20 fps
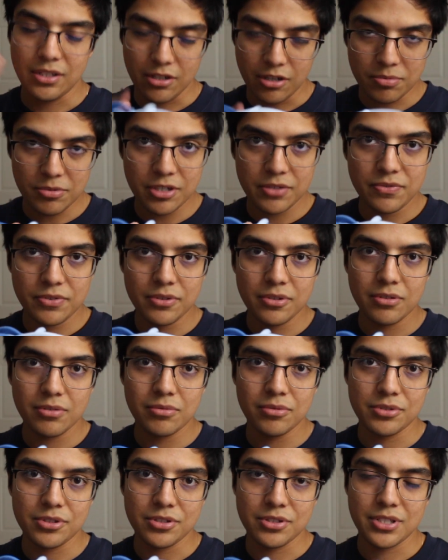an upgrade from the
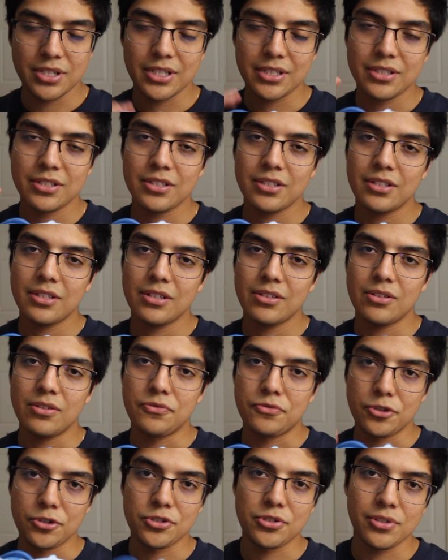Revolution 6.
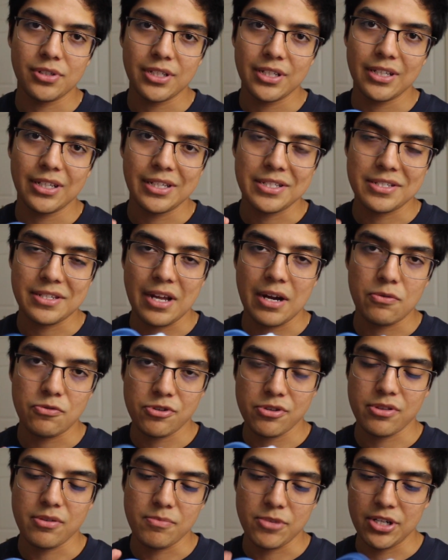Unfortunately, it's not
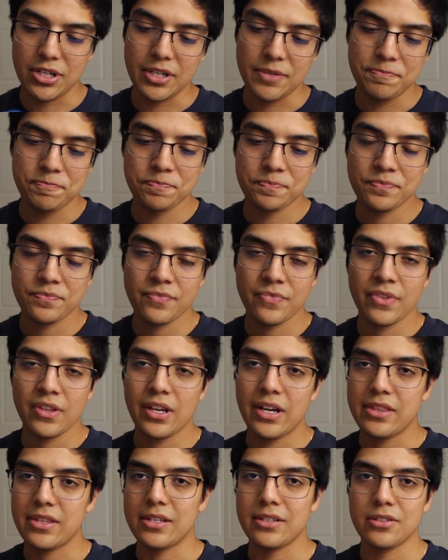worth the money.
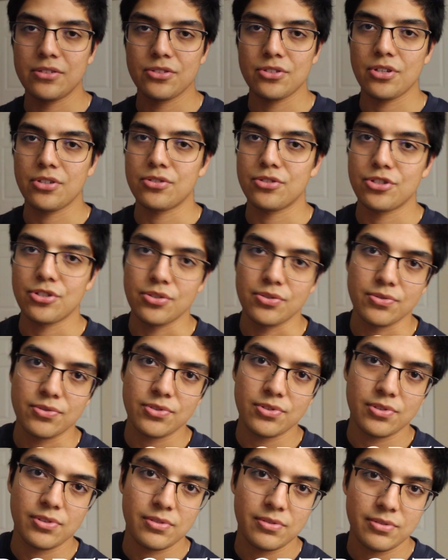I think there's other
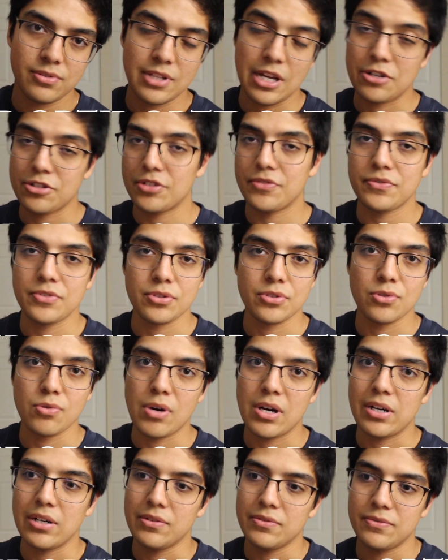shoes, Downshifter
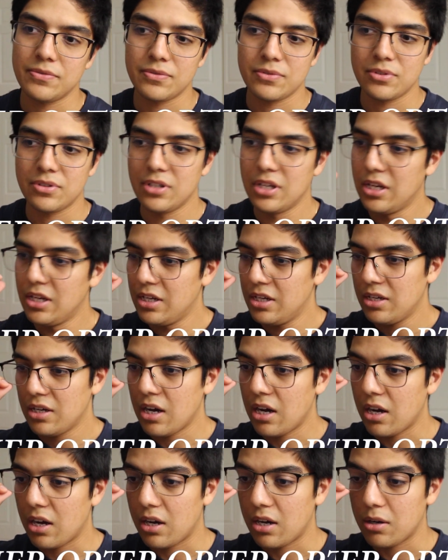
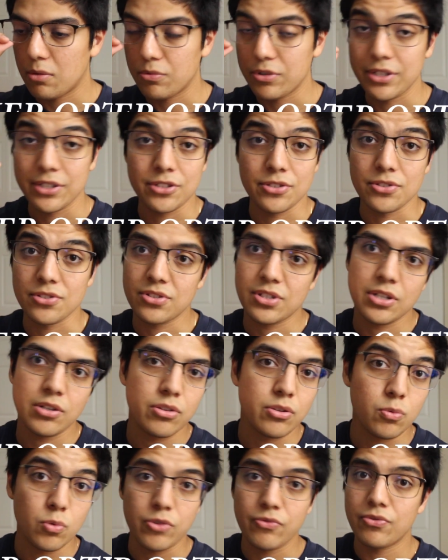12. When it's on
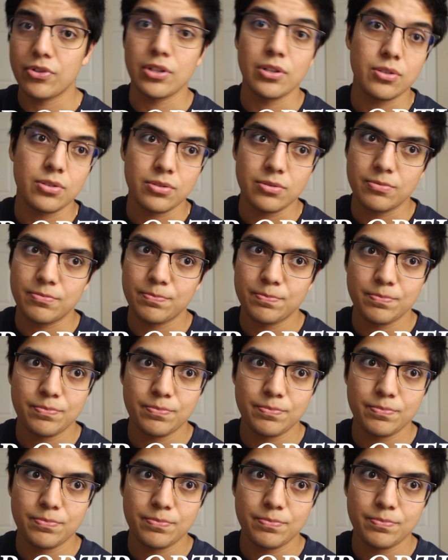sale, the Winflow